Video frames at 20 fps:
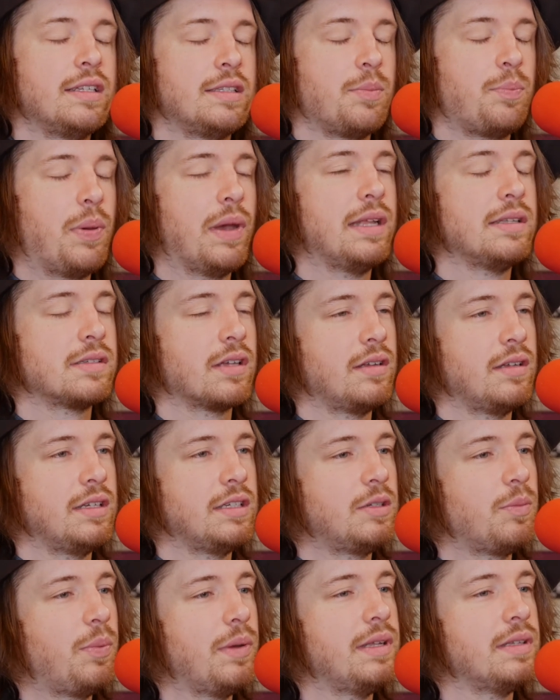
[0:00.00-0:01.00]
It
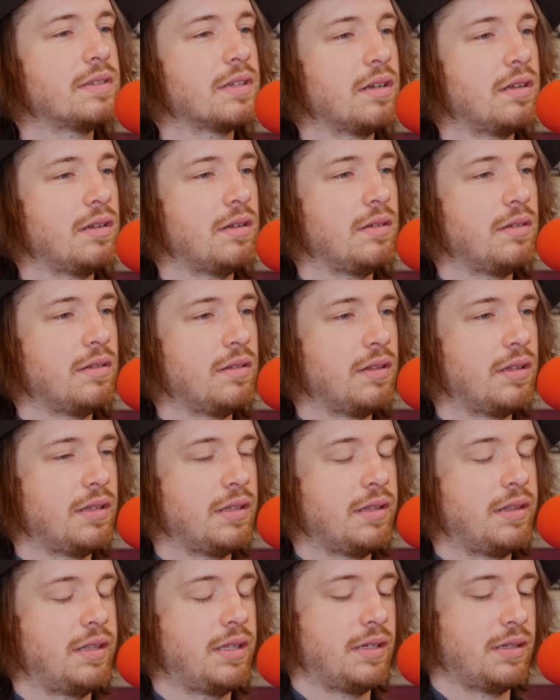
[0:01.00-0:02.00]
depends on
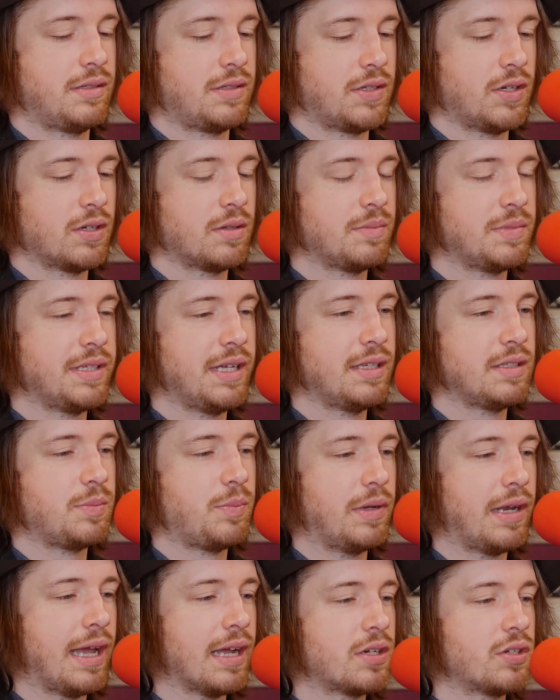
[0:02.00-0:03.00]
the circumstance.
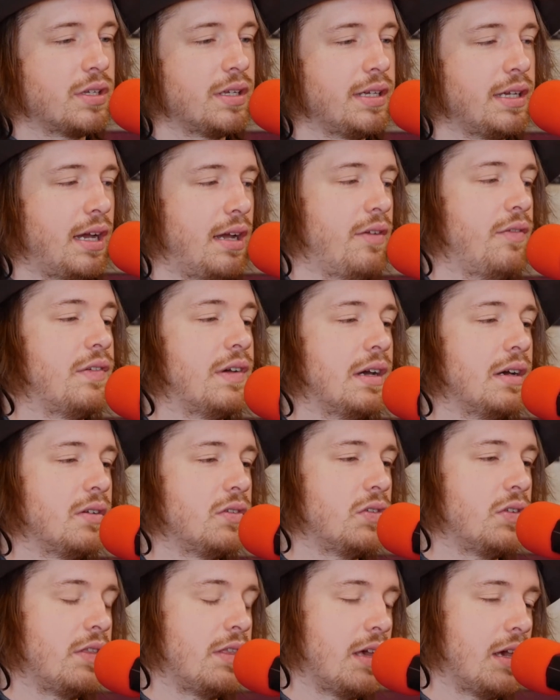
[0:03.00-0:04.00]
But actually, I
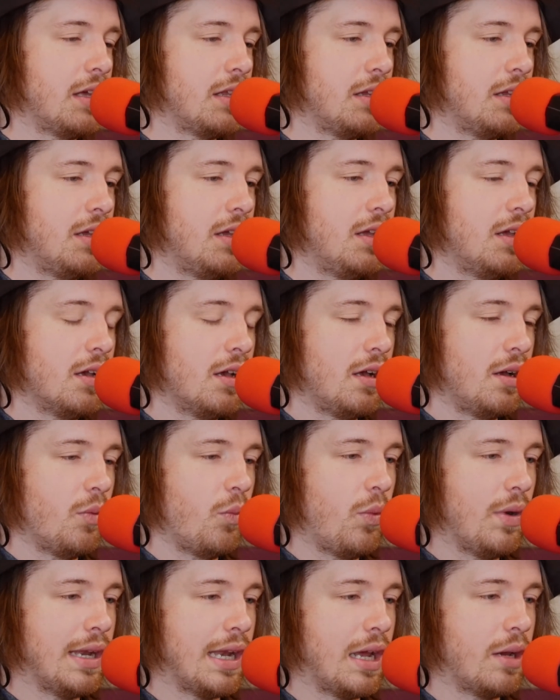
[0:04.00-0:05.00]
found that
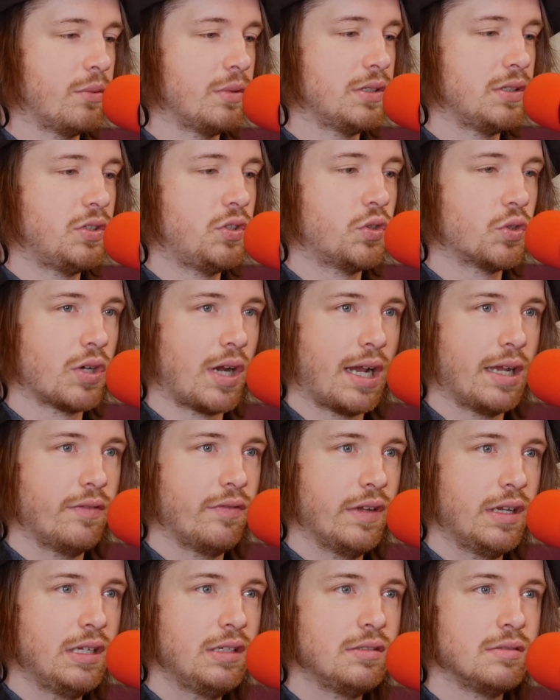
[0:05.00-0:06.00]
when I was
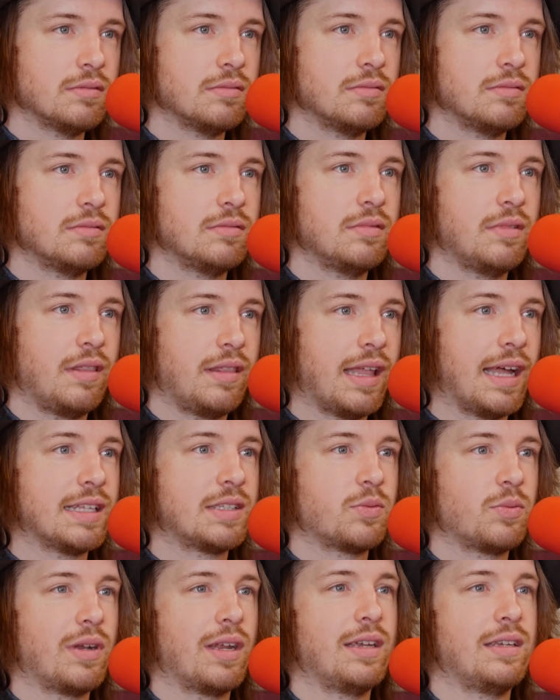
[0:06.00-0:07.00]
driving,
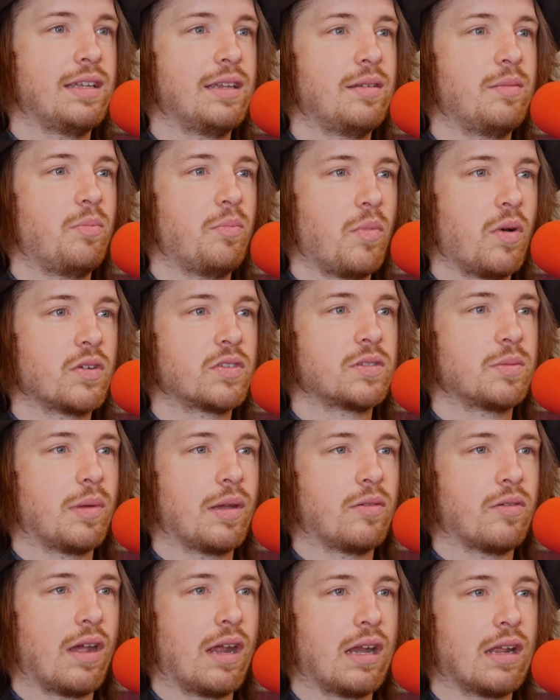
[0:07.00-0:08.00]
that's when I did most of
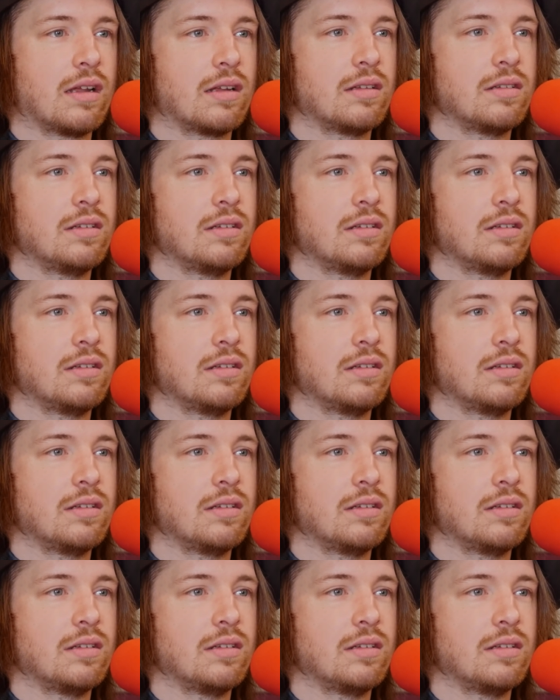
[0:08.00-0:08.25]
my writing.